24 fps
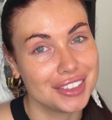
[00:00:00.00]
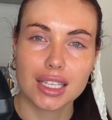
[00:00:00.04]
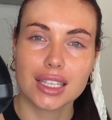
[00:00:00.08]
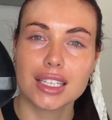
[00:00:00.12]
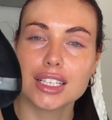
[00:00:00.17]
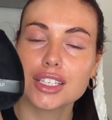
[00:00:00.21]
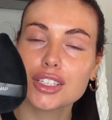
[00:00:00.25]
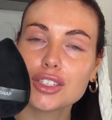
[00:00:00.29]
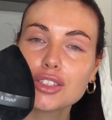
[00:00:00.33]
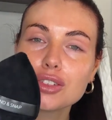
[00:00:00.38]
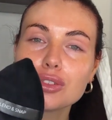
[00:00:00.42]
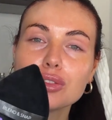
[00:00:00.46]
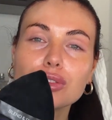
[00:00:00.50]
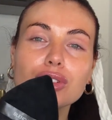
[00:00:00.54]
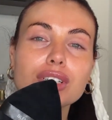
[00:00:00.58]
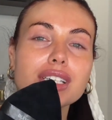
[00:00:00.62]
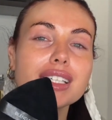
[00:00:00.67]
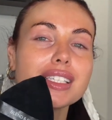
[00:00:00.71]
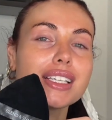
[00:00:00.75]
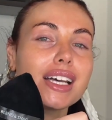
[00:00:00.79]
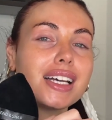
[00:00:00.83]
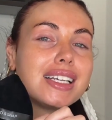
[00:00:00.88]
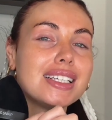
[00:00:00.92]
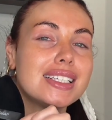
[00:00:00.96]
This tool is
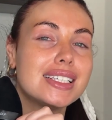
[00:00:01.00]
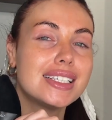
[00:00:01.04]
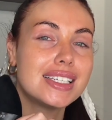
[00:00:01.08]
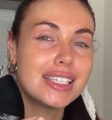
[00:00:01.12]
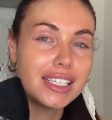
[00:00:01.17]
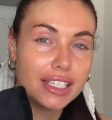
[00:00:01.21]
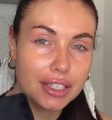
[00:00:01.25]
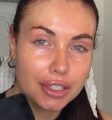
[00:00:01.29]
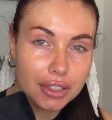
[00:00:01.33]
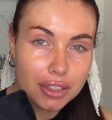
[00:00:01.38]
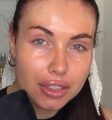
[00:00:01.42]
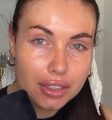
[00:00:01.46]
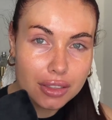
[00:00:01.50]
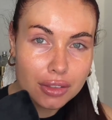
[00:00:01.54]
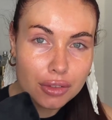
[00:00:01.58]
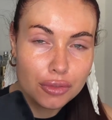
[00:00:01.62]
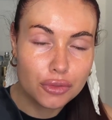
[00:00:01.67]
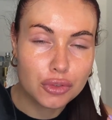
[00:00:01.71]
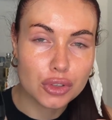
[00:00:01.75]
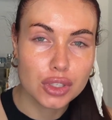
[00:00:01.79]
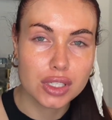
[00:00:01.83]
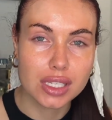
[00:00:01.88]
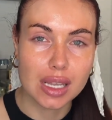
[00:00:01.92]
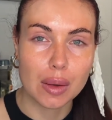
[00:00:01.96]
ideal for
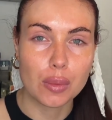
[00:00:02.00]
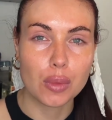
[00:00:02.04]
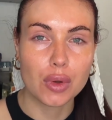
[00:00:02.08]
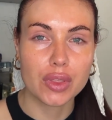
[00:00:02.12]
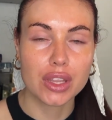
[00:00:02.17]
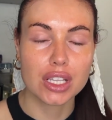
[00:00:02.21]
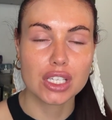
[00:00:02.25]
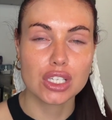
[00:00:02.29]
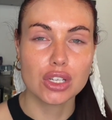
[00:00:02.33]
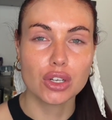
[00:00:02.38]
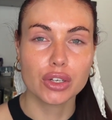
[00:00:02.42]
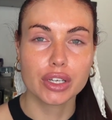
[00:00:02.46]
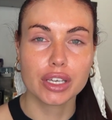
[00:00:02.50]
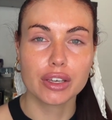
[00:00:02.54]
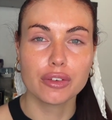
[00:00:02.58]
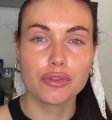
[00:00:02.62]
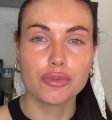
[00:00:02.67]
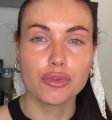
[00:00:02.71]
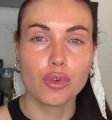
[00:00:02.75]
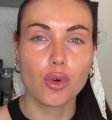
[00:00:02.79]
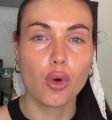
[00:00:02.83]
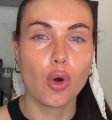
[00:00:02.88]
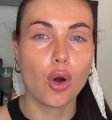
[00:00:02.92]
someone that's looking for